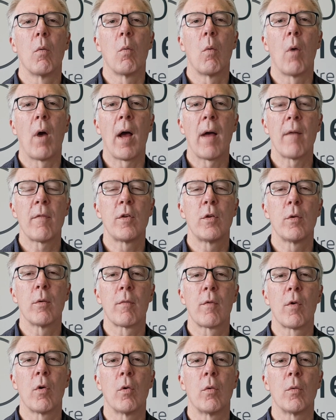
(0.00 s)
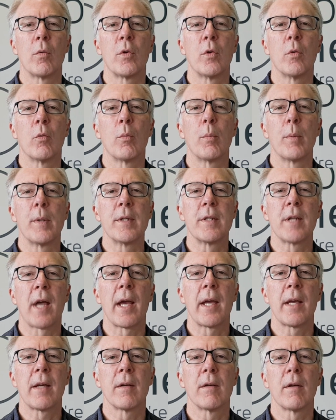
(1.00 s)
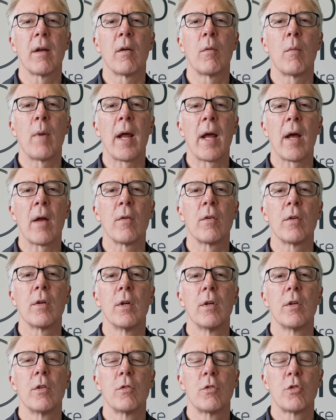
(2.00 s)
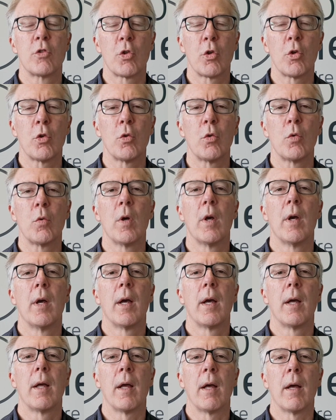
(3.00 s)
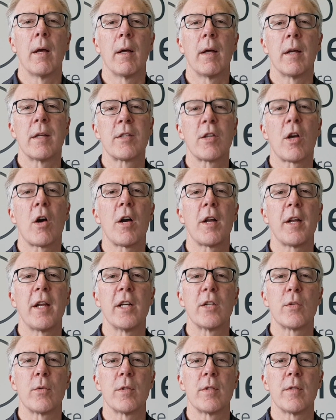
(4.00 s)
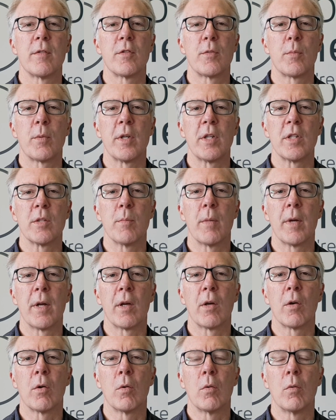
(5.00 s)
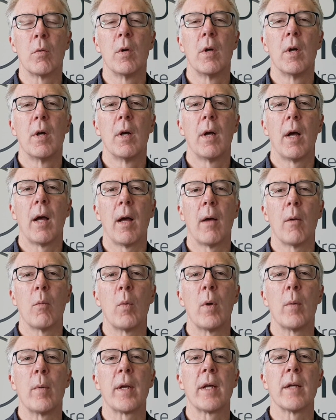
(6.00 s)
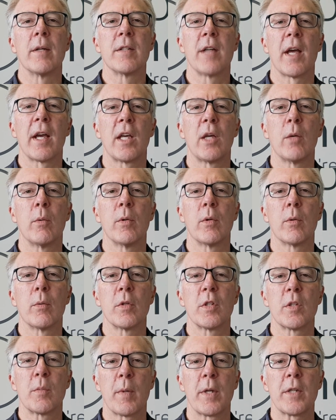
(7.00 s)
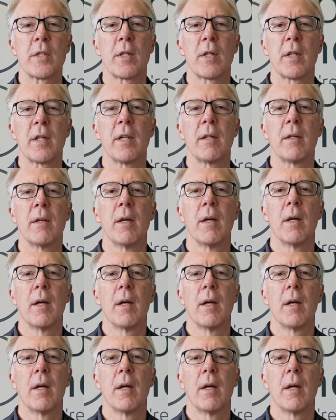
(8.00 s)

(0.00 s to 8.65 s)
after you have called you will be taken around to a side entrance of Springs Medical where we can take you into a specially